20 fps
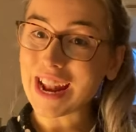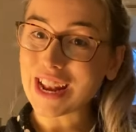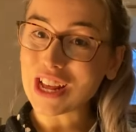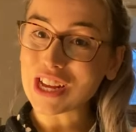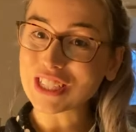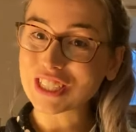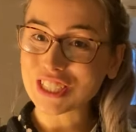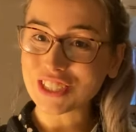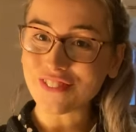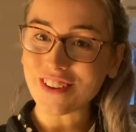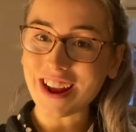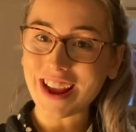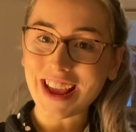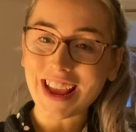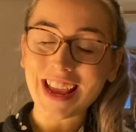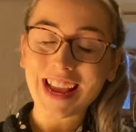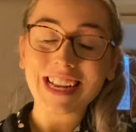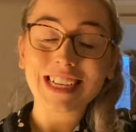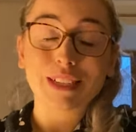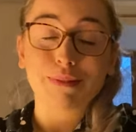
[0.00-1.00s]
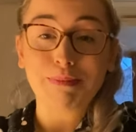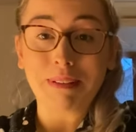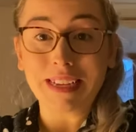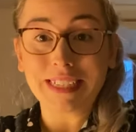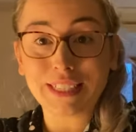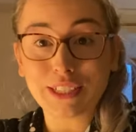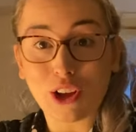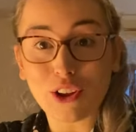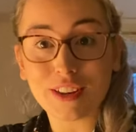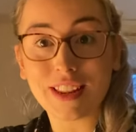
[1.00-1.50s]
nursery, it's Miss
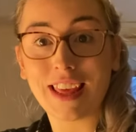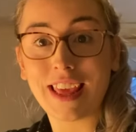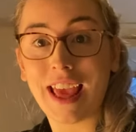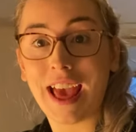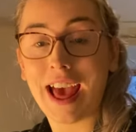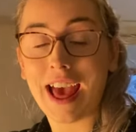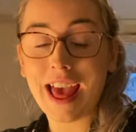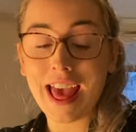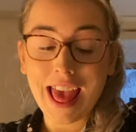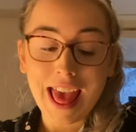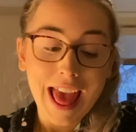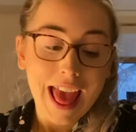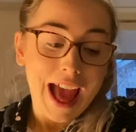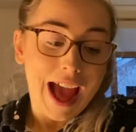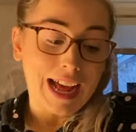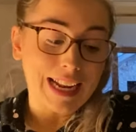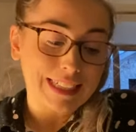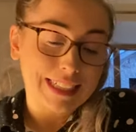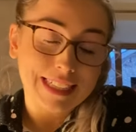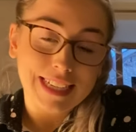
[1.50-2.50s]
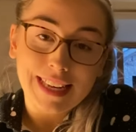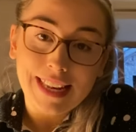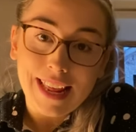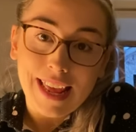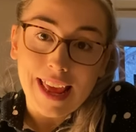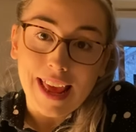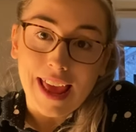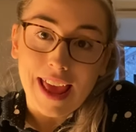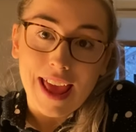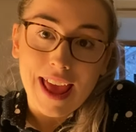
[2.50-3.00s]
Dodd here and
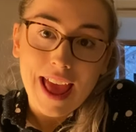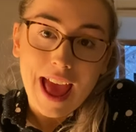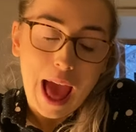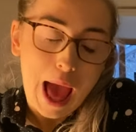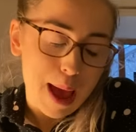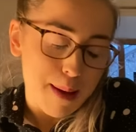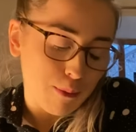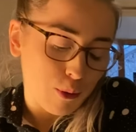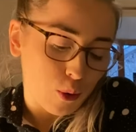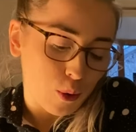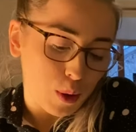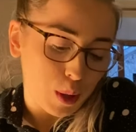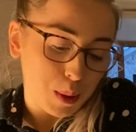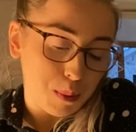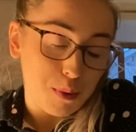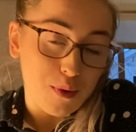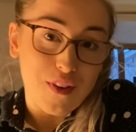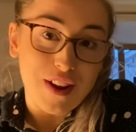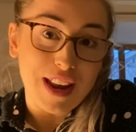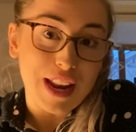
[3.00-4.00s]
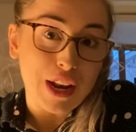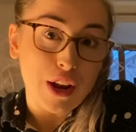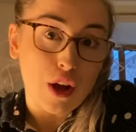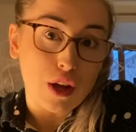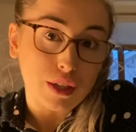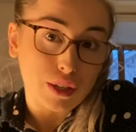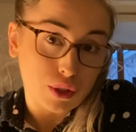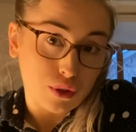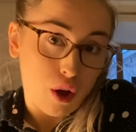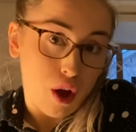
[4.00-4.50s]
today I'm going to be reading your
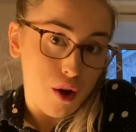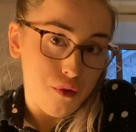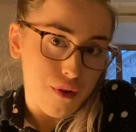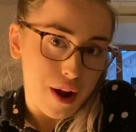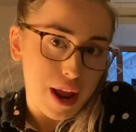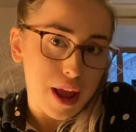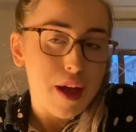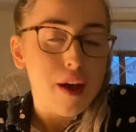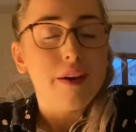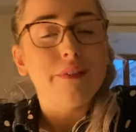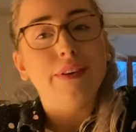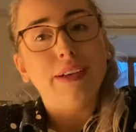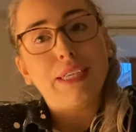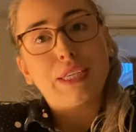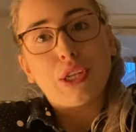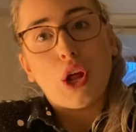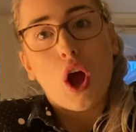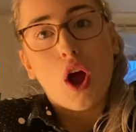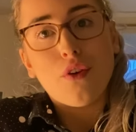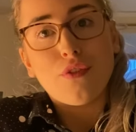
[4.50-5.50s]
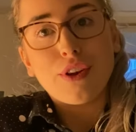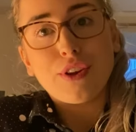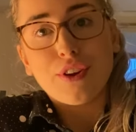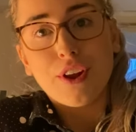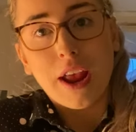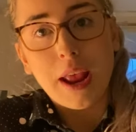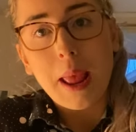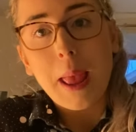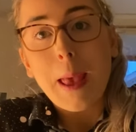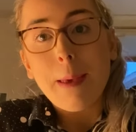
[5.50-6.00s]
story for Story
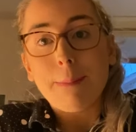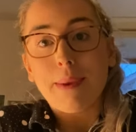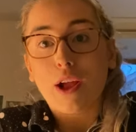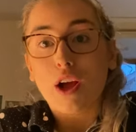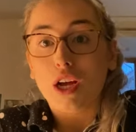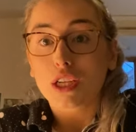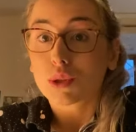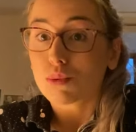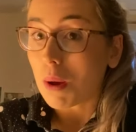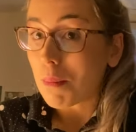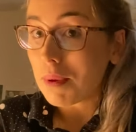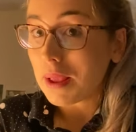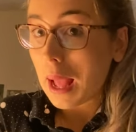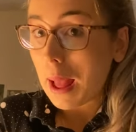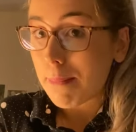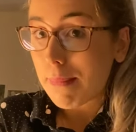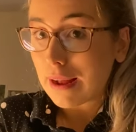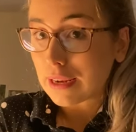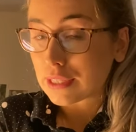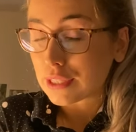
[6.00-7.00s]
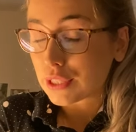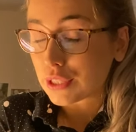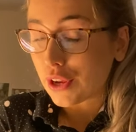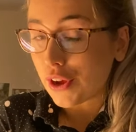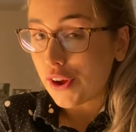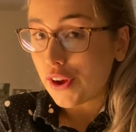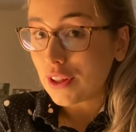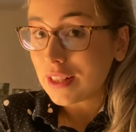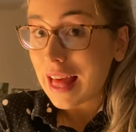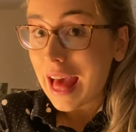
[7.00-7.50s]
Tree because when we get back to
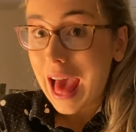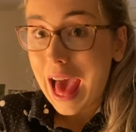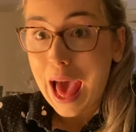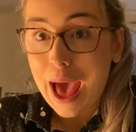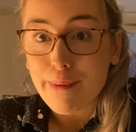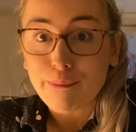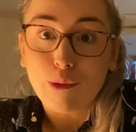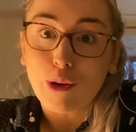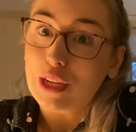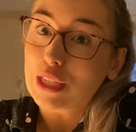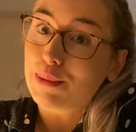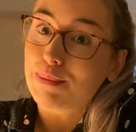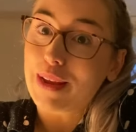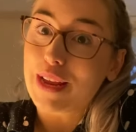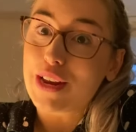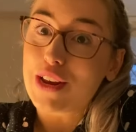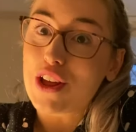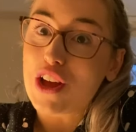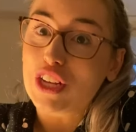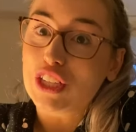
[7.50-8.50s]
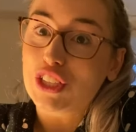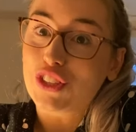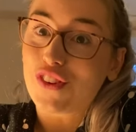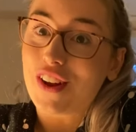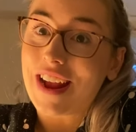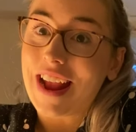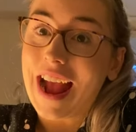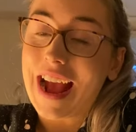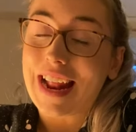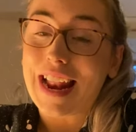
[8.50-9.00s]
school I'm going to be in
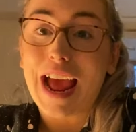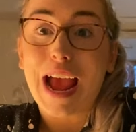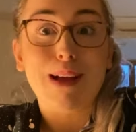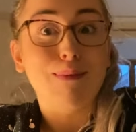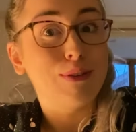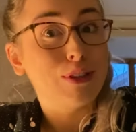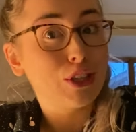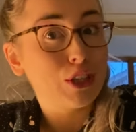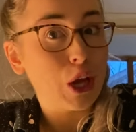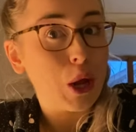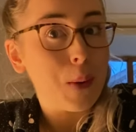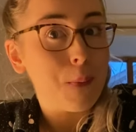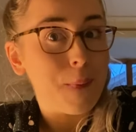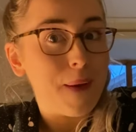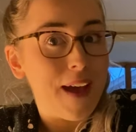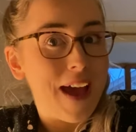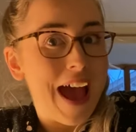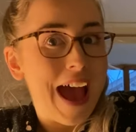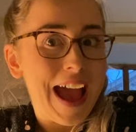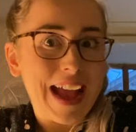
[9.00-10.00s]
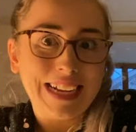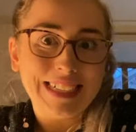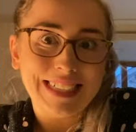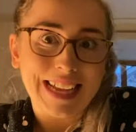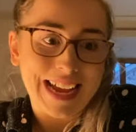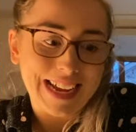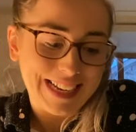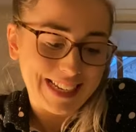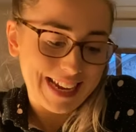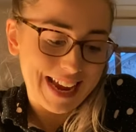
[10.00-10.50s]
nursery and I'm super
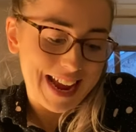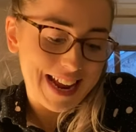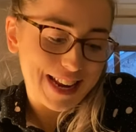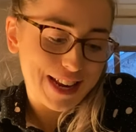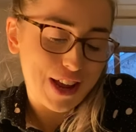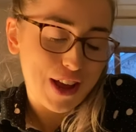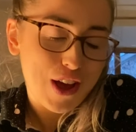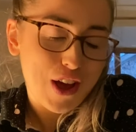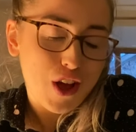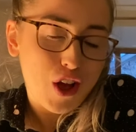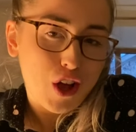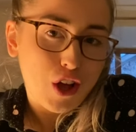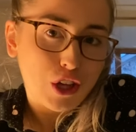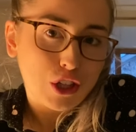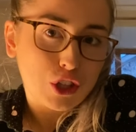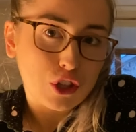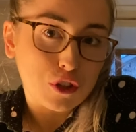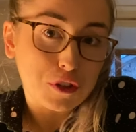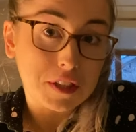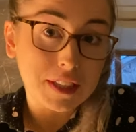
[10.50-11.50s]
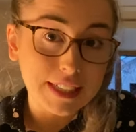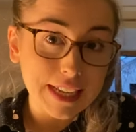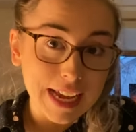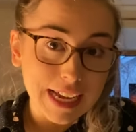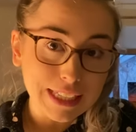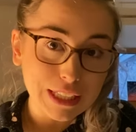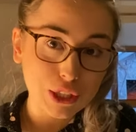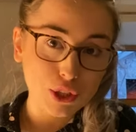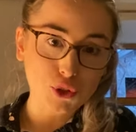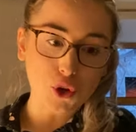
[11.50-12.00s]
excited. So
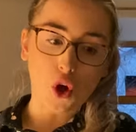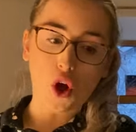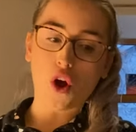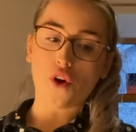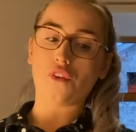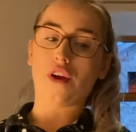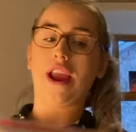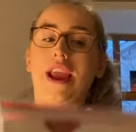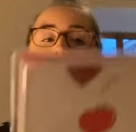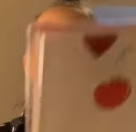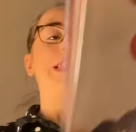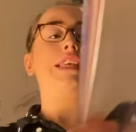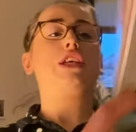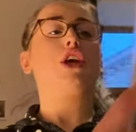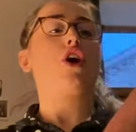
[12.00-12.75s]
today's story is